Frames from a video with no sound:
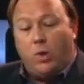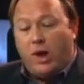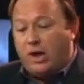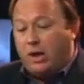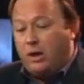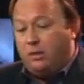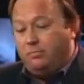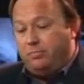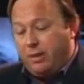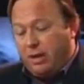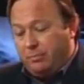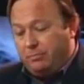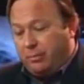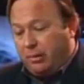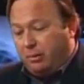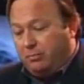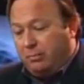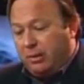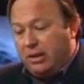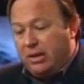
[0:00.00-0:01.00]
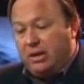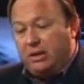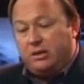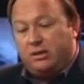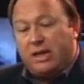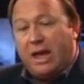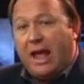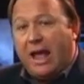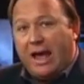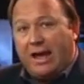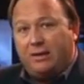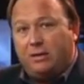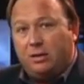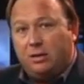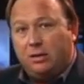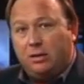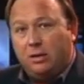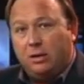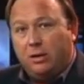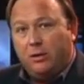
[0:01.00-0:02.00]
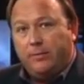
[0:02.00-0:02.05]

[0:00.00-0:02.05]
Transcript: wicked people beneath that.